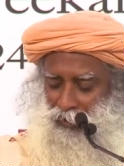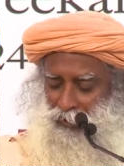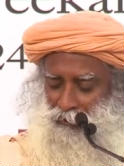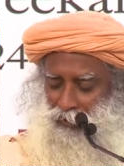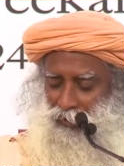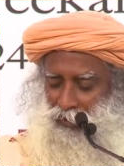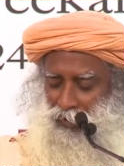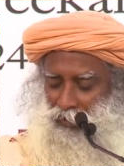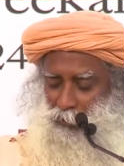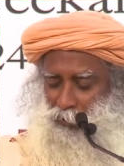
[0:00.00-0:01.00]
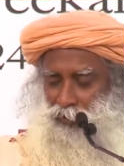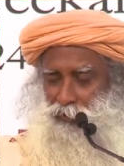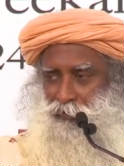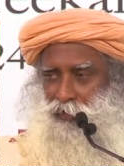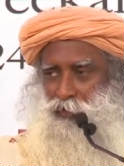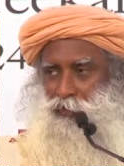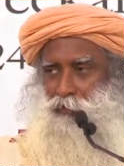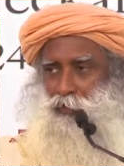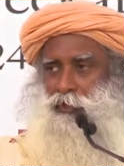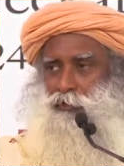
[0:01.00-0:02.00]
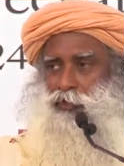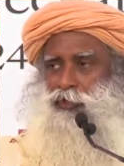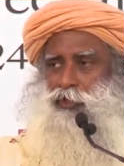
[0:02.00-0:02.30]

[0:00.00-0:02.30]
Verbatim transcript: significant aspects of leadership has been